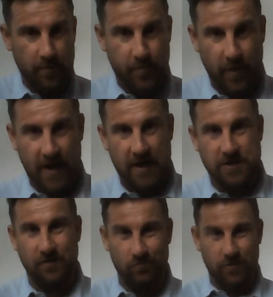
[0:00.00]
players
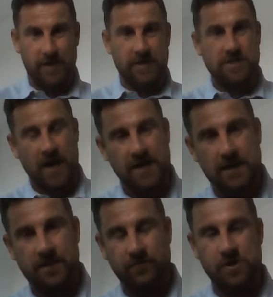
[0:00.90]
that really take
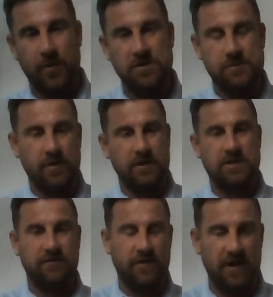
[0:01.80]

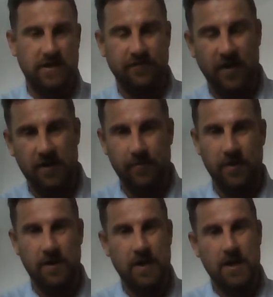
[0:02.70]
responsibility for their
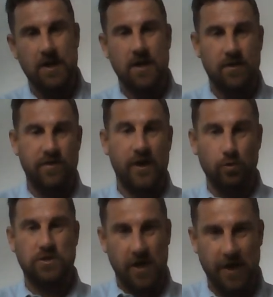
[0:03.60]
development, they'll
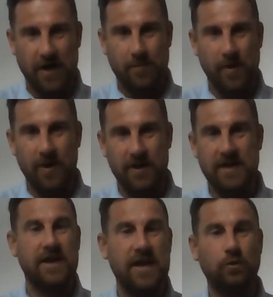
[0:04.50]
turn up early
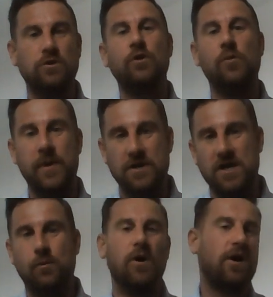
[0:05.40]
and they'll do bits.
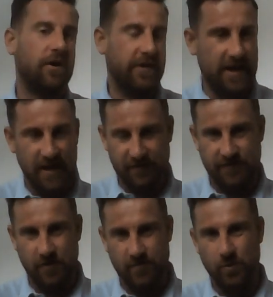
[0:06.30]
They'll work on their left
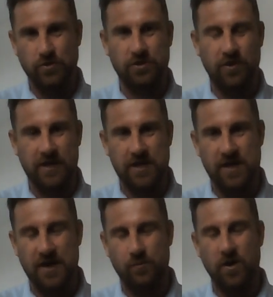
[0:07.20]
foot ball
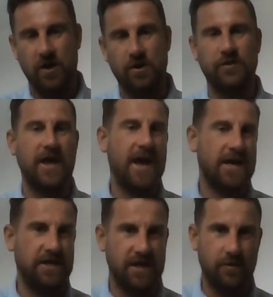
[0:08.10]
striking. They'll work on their
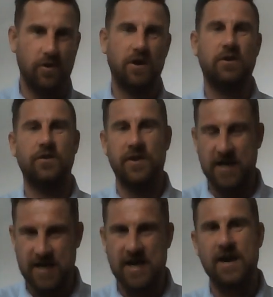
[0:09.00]
heading. They'll work on the
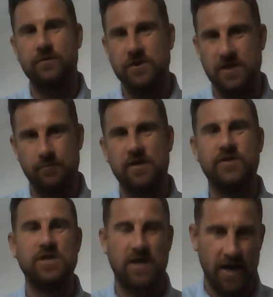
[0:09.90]
key areas that we've
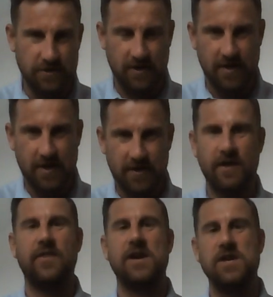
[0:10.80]
discussed
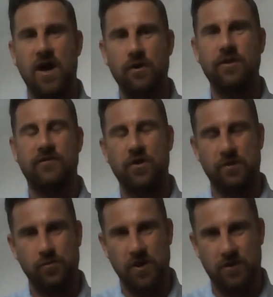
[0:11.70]
that they know they've got to
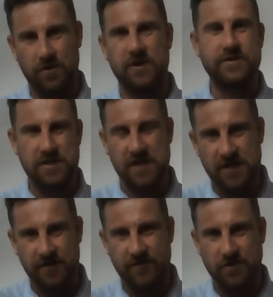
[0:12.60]
work on as an
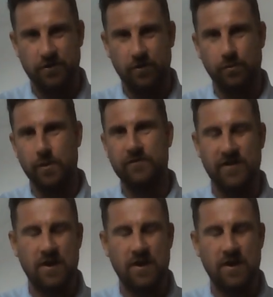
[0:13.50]
individual or